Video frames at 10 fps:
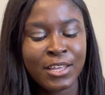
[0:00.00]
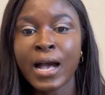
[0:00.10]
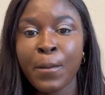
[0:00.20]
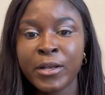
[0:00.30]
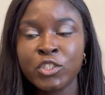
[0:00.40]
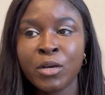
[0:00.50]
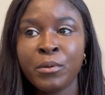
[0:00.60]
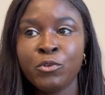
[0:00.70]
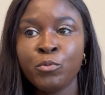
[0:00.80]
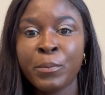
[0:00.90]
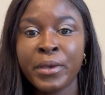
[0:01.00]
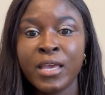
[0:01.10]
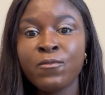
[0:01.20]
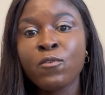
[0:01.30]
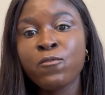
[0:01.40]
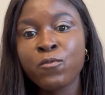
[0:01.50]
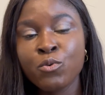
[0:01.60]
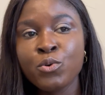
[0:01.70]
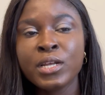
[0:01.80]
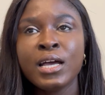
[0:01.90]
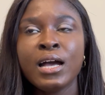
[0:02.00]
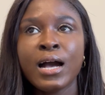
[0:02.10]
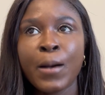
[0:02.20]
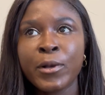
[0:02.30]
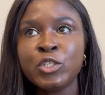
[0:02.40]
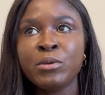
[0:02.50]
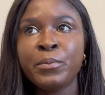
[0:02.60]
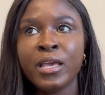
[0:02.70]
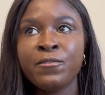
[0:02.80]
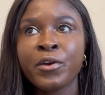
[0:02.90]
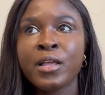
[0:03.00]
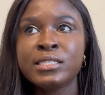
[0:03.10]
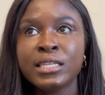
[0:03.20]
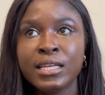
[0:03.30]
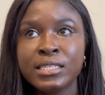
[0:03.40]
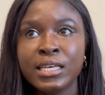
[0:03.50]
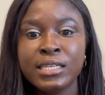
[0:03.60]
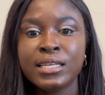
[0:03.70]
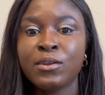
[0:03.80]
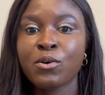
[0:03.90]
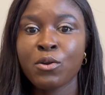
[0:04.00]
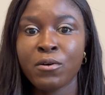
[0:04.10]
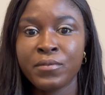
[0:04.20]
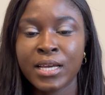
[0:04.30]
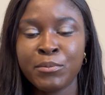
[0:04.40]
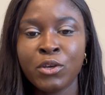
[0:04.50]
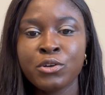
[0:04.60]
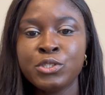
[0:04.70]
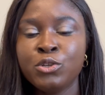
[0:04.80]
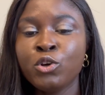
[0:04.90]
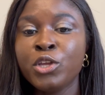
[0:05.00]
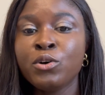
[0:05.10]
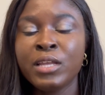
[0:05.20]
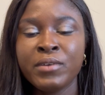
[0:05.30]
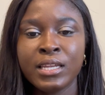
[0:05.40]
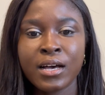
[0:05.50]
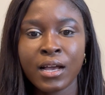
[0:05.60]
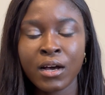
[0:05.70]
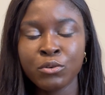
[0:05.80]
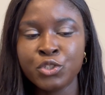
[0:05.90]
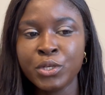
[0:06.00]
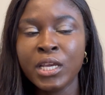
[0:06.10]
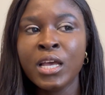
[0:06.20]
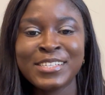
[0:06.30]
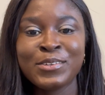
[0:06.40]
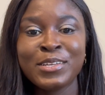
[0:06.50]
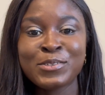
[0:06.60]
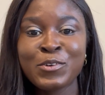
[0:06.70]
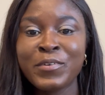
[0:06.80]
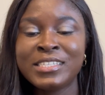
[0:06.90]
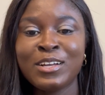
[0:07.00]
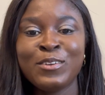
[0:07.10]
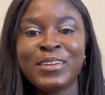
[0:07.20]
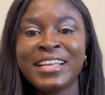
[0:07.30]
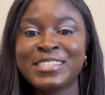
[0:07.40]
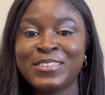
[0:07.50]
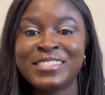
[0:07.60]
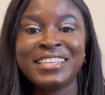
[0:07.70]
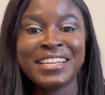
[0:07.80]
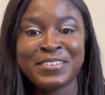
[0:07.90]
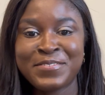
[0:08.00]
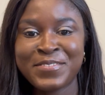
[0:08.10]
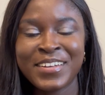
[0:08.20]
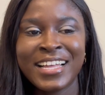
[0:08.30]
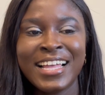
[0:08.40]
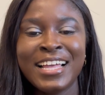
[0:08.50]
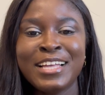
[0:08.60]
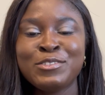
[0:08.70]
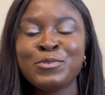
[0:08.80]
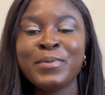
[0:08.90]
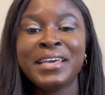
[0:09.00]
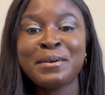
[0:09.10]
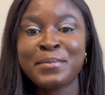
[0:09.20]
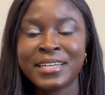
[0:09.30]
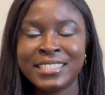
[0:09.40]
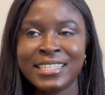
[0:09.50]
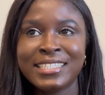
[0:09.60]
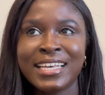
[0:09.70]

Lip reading: How much you'll be paying for food, how much you'll be paying for utilities and all of that, because you know you don't live in that country. So the school fees alone is not enough to make a budget.